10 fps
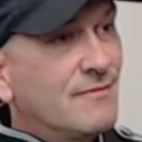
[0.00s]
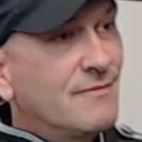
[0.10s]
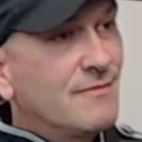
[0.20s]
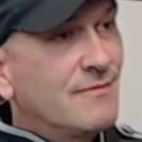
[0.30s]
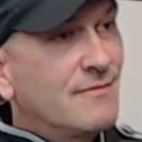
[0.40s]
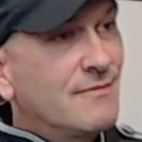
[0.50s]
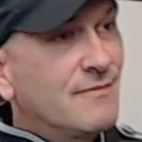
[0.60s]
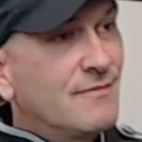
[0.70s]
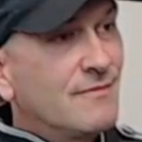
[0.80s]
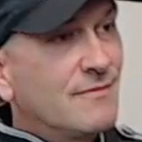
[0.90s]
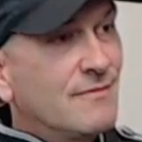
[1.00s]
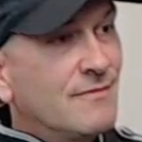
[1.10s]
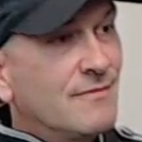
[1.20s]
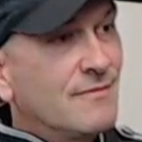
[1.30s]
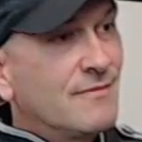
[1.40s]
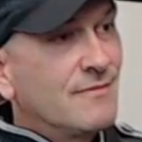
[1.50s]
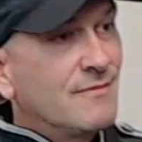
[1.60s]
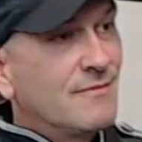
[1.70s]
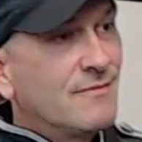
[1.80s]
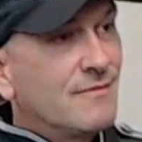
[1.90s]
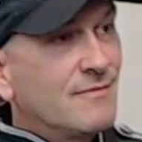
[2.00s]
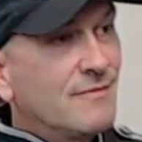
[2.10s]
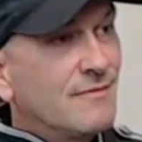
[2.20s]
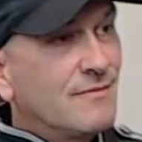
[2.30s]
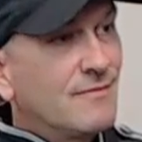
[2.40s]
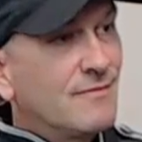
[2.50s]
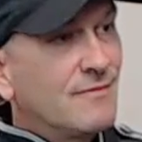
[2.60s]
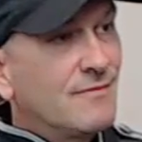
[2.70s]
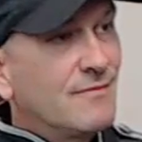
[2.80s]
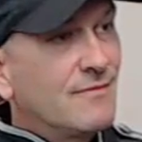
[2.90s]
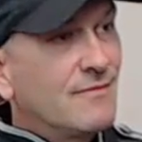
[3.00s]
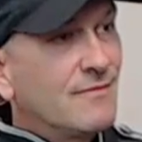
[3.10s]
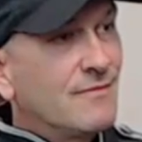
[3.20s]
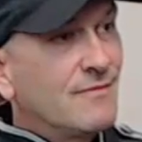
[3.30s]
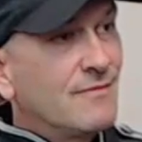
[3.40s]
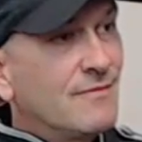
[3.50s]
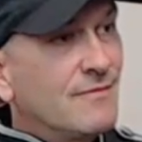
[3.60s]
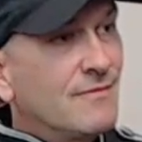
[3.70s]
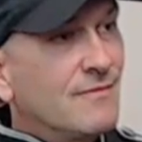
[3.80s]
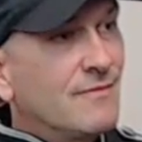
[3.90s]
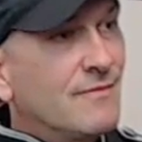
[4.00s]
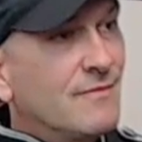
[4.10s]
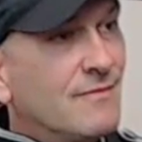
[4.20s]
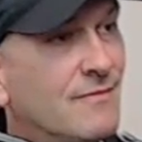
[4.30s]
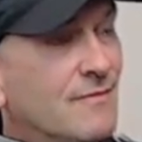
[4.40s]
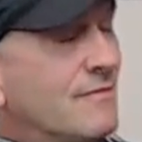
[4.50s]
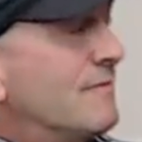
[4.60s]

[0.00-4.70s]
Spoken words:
(silent)